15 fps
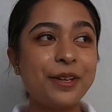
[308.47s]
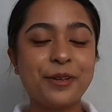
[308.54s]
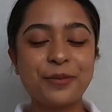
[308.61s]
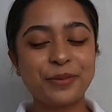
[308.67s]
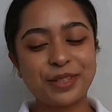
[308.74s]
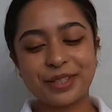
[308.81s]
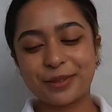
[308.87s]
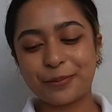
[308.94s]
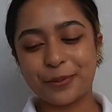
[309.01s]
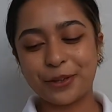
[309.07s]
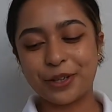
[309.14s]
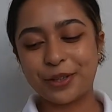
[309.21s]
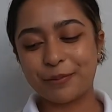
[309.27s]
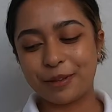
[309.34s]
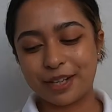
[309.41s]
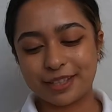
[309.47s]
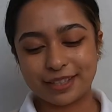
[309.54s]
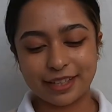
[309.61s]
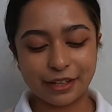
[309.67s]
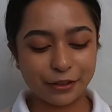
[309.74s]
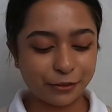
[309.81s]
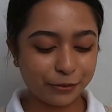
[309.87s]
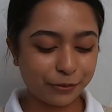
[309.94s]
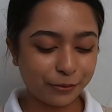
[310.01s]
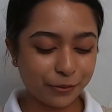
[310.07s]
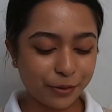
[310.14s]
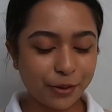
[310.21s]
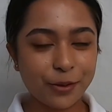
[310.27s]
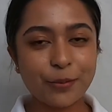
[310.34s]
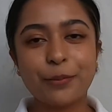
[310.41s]
I'm disappointed in
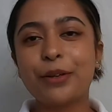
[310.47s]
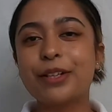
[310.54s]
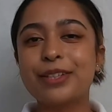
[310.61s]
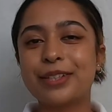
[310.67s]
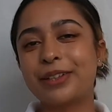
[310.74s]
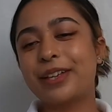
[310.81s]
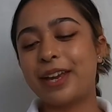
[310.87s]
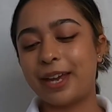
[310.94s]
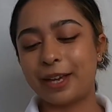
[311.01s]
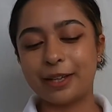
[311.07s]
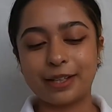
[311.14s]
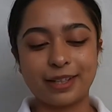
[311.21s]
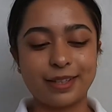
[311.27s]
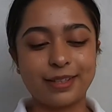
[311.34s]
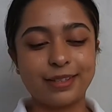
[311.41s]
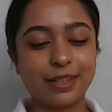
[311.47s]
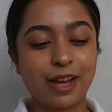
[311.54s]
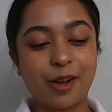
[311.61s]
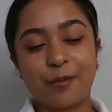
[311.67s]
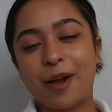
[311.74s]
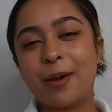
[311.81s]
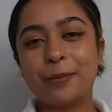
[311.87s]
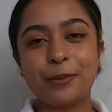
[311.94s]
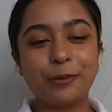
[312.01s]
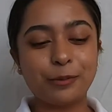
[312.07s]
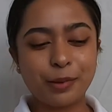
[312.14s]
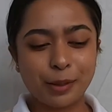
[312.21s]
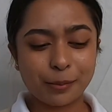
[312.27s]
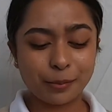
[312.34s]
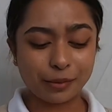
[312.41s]
myself, but it's okay because I'm happy with
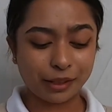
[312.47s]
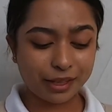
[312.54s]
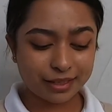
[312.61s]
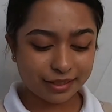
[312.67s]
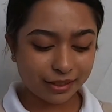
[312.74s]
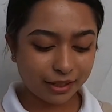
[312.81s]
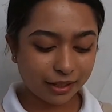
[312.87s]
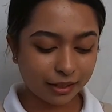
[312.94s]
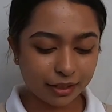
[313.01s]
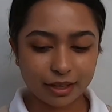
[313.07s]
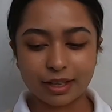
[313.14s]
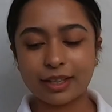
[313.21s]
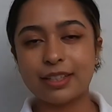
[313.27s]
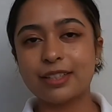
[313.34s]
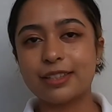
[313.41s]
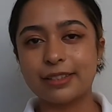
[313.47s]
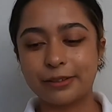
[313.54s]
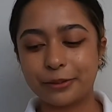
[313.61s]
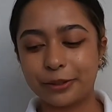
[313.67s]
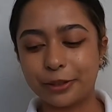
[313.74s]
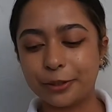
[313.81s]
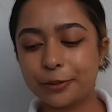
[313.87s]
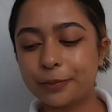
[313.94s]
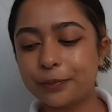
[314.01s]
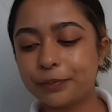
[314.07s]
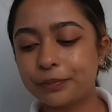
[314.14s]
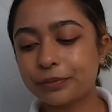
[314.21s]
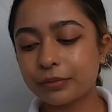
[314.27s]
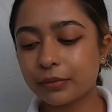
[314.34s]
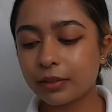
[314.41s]
my blazer I got. It's so cute.
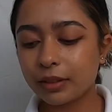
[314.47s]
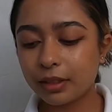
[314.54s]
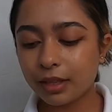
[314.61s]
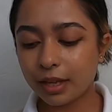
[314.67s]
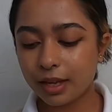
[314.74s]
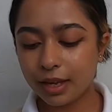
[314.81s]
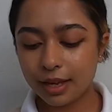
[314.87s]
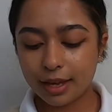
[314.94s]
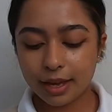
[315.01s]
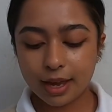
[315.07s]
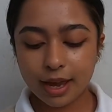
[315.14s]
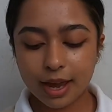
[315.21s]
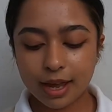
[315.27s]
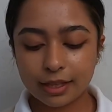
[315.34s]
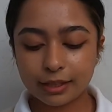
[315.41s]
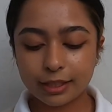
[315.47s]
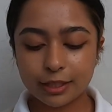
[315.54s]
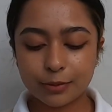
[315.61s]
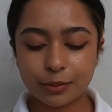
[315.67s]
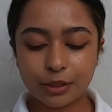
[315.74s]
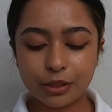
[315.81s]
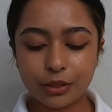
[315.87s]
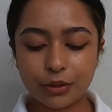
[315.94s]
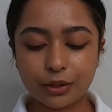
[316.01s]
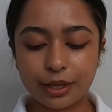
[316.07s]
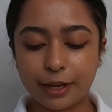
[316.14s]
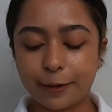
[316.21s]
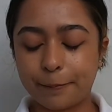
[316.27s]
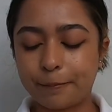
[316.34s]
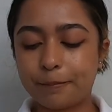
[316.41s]
And this one,
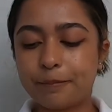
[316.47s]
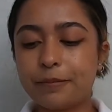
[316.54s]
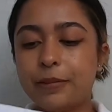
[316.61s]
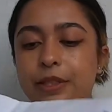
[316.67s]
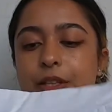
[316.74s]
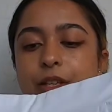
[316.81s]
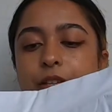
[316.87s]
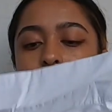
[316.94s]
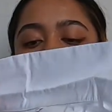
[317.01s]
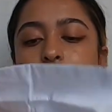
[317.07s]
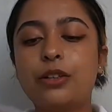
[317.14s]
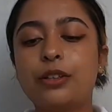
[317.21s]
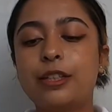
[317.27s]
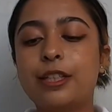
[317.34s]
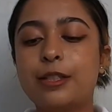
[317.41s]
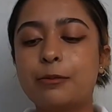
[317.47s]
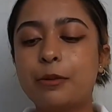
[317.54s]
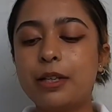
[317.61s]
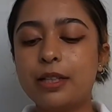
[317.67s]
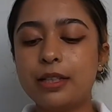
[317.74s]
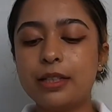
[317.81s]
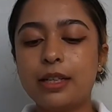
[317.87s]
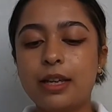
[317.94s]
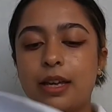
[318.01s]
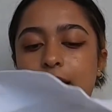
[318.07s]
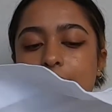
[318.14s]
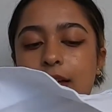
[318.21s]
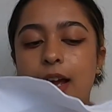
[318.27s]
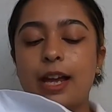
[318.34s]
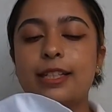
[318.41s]
okay, so this one,
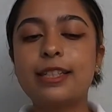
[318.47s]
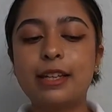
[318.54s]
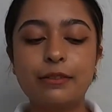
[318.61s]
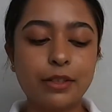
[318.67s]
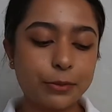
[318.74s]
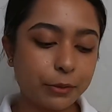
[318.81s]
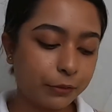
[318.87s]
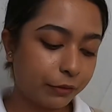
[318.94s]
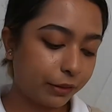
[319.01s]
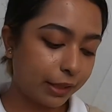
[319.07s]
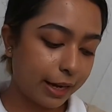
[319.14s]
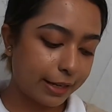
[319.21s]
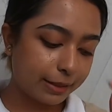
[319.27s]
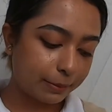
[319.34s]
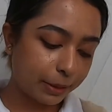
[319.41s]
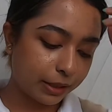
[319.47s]
I say this one for last